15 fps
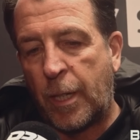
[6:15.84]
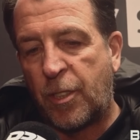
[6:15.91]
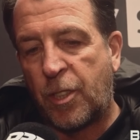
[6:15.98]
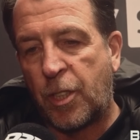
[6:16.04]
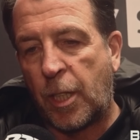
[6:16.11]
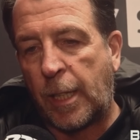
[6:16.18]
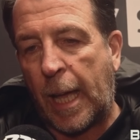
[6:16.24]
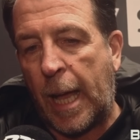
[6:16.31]

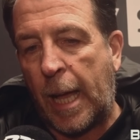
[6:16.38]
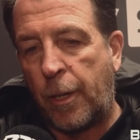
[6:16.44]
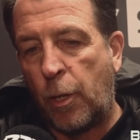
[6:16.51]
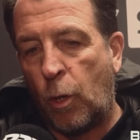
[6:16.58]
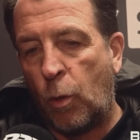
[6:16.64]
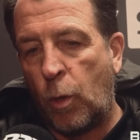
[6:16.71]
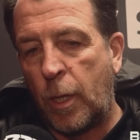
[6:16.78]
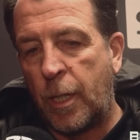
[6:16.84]
Francis
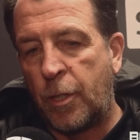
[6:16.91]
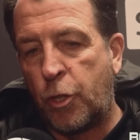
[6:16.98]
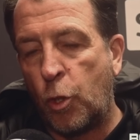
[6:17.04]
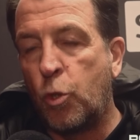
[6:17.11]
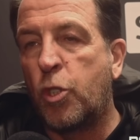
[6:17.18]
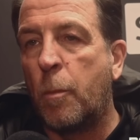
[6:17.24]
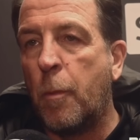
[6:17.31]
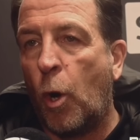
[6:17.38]
Ngannou is
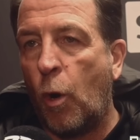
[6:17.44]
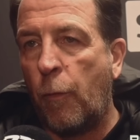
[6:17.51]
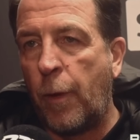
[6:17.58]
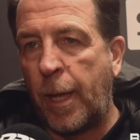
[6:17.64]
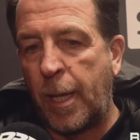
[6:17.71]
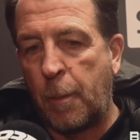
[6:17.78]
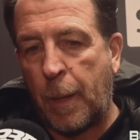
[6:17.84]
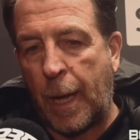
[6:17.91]
usually
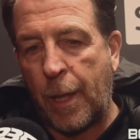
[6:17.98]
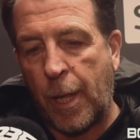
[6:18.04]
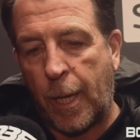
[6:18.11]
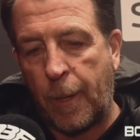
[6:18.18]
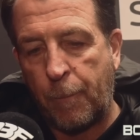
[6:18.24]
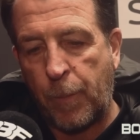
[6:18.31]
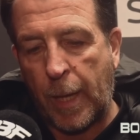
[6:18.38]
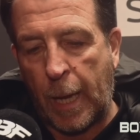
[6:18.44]
motivated by
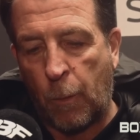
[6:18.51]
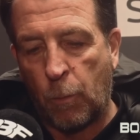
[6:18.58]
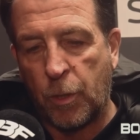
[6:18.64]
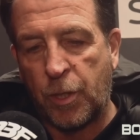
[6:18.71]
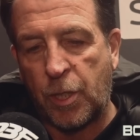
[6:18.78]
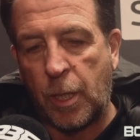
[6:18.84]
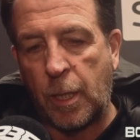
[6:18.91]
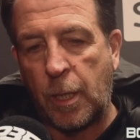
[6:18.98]
that, and
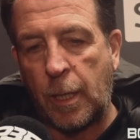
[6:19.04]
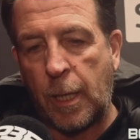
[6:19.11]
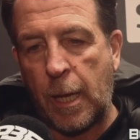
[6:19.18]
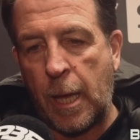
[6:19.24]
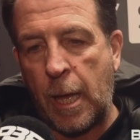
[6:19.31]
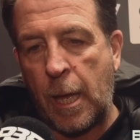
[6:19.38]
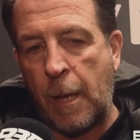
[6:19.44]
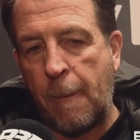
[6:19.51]
we'll see
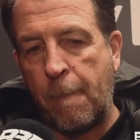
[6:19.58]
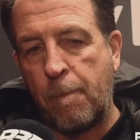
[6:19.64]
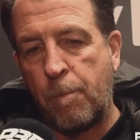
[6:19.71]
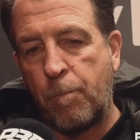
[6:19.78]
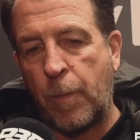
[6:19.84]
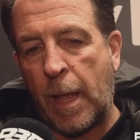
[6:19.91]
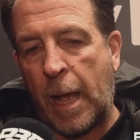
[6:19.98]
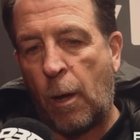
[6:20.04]

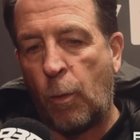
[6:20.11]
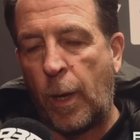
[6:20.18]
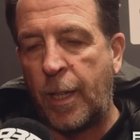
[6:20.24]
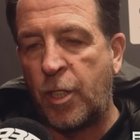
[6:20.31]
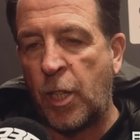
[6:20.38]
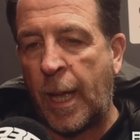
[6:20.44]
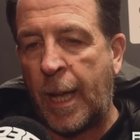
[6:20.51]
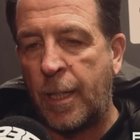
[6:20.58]
um, how
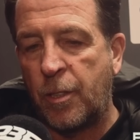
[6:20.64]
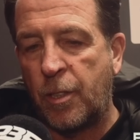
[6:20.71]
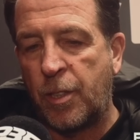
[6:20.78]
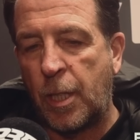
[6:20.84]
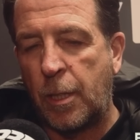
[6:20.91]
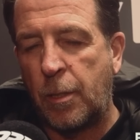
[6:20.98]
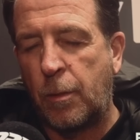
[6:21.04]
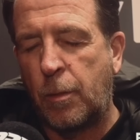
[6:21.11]
A J
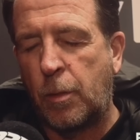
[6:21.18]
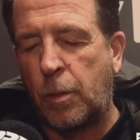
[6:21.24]
handles it.